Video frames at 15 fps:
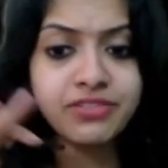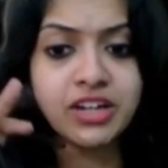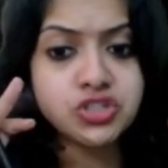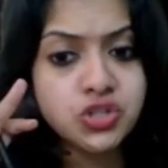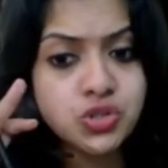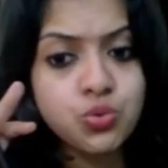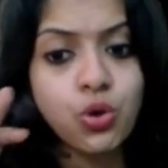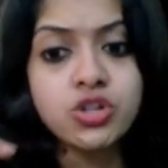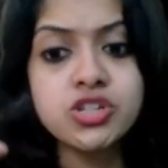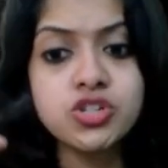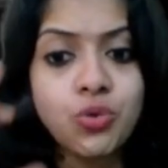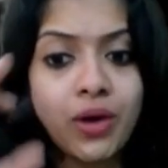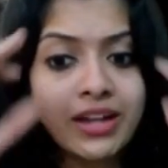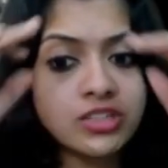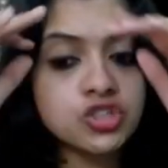I just wanted
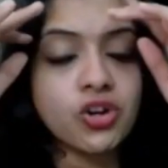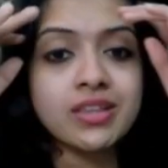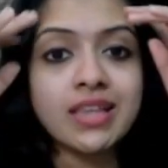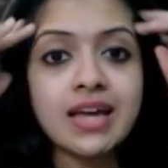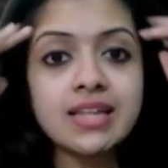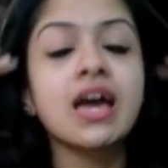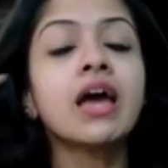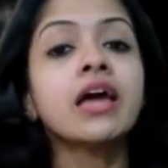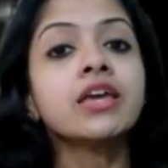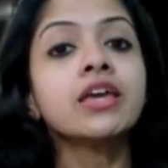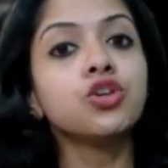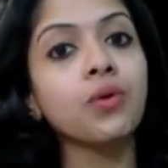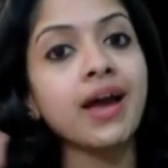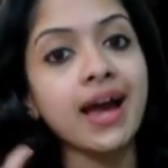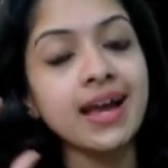to ensure that
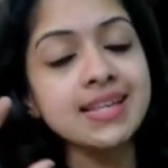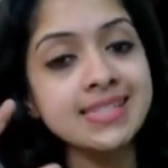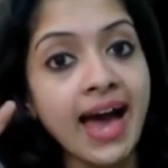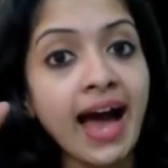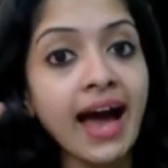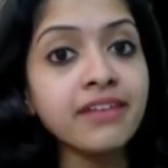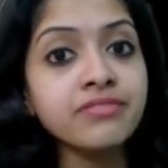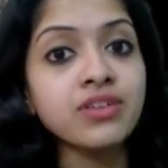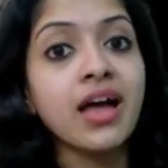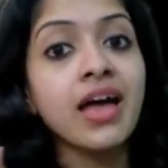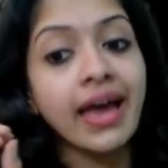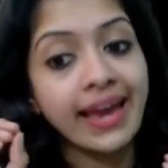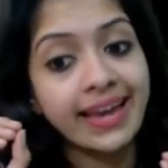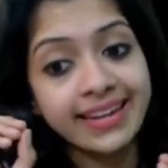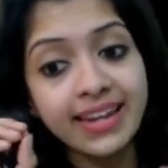you guys have
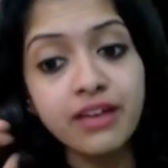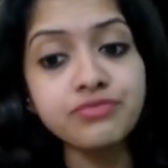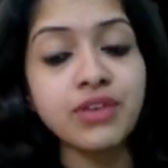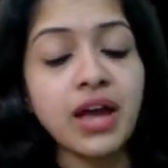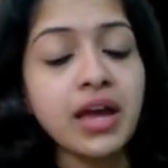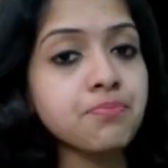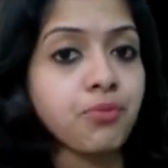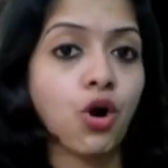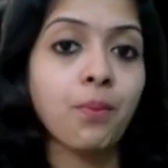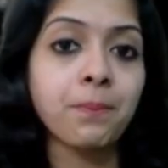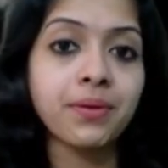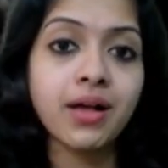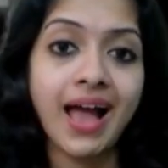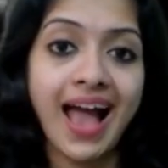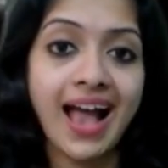enough and
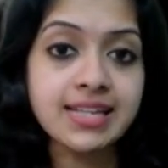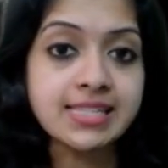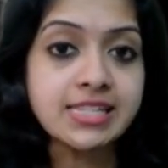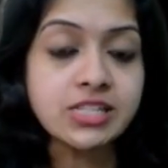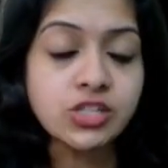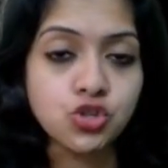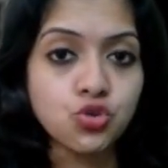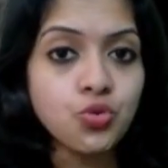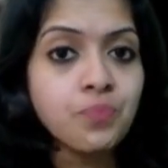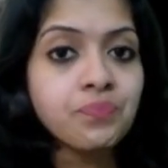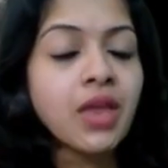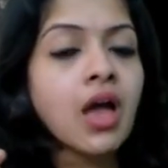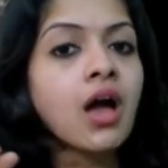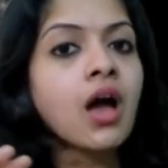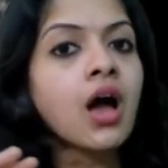proper access to
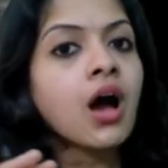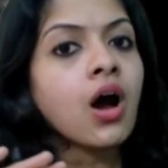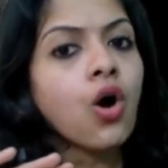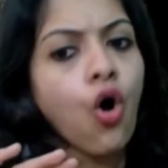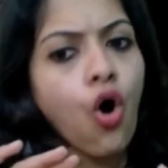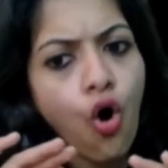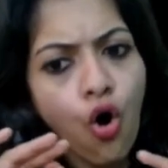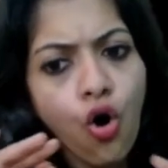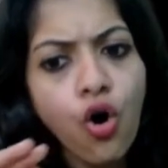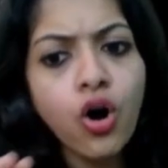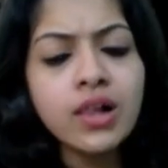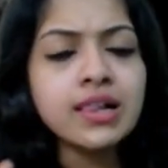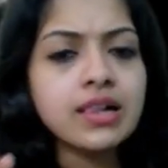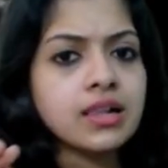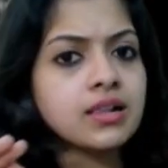
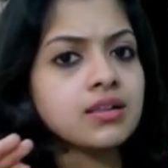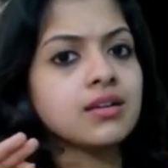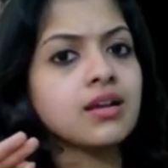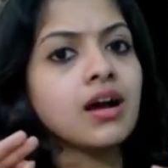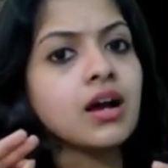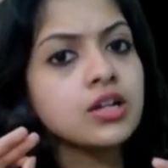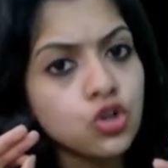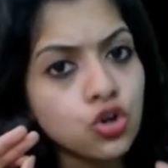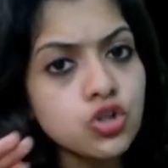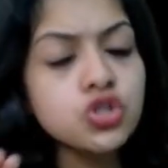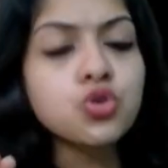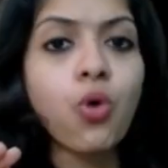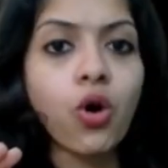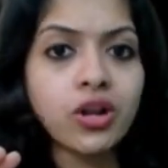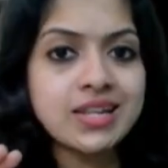all good
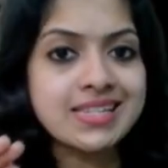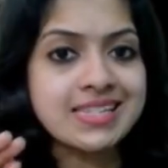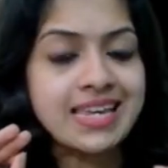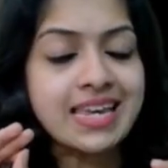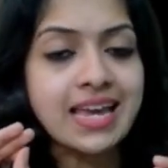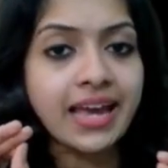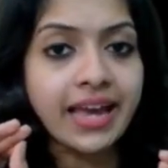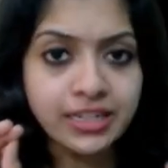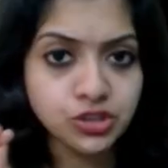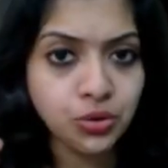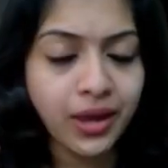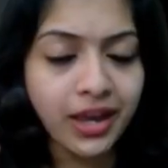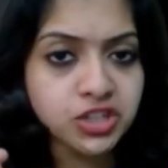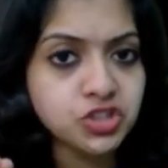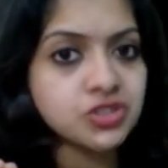quality
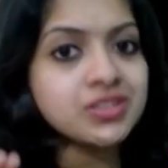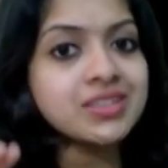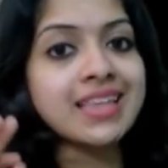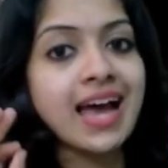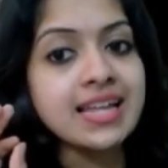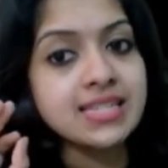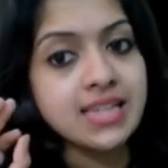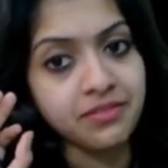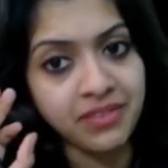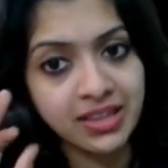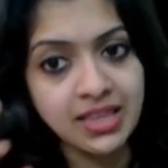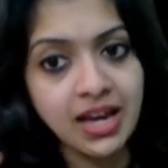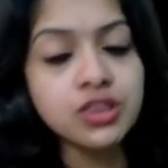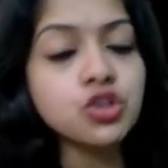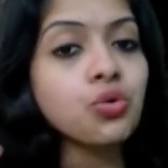education that
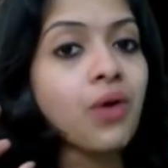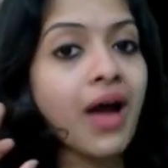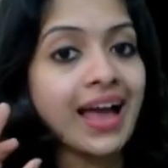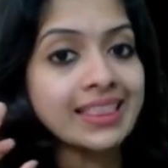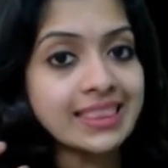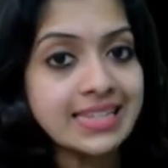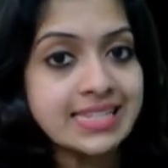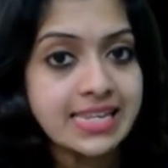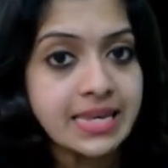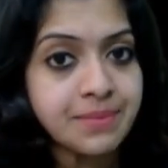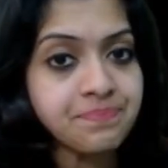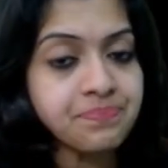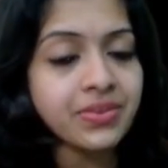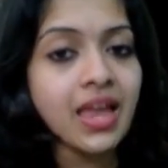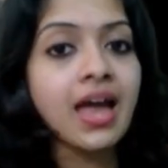Vedantu and the
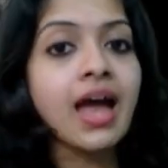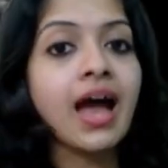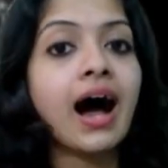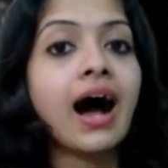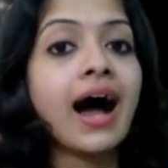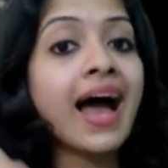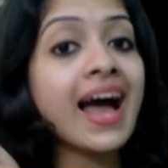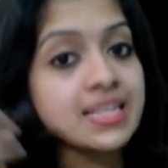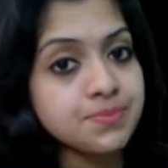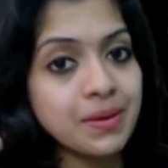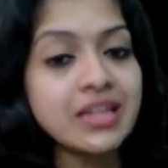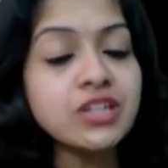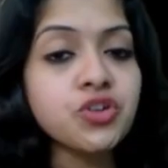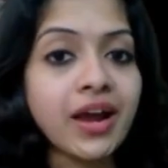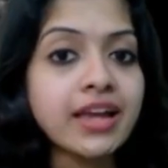team has
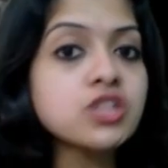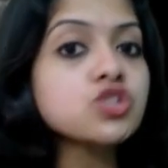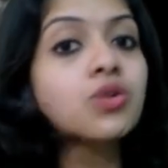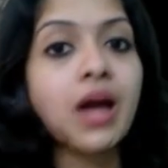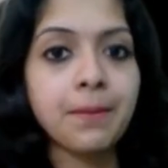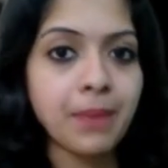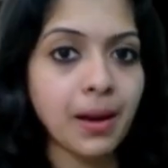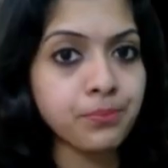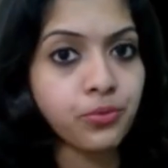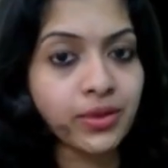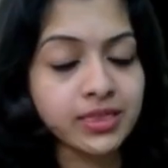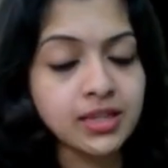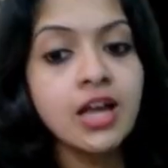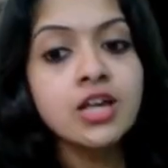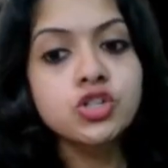been trying to come up
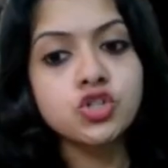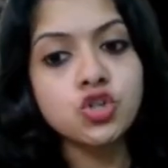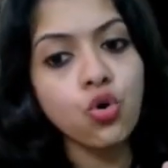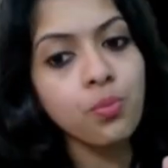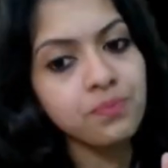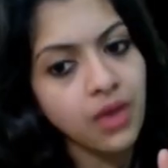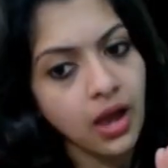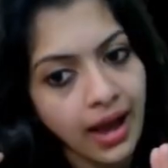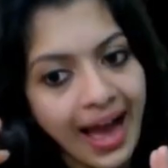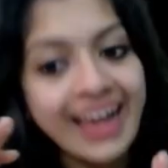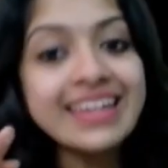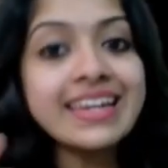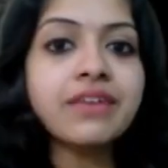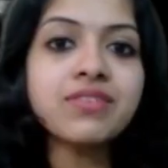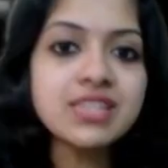with. So I
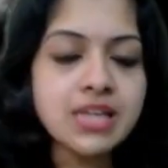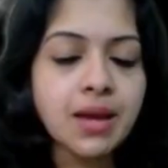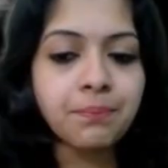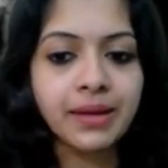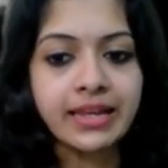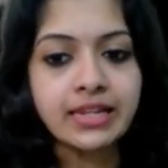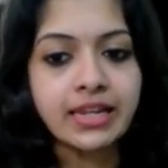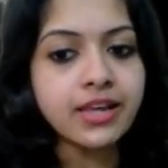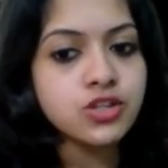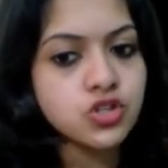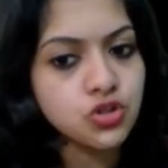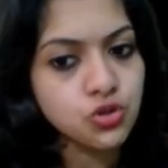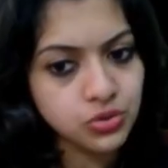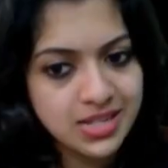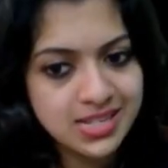leave it completely to
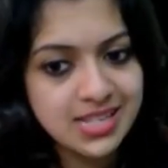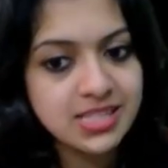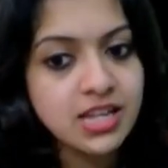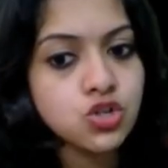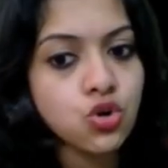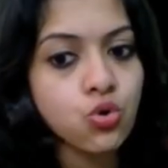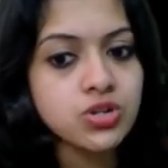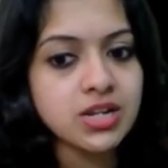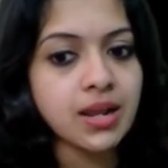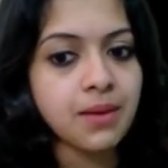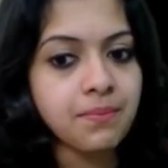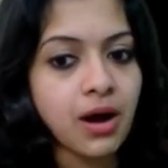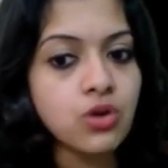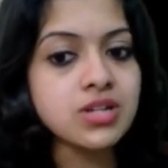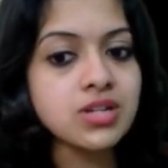you. This is the total
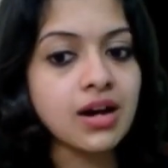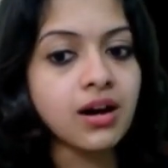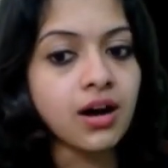amount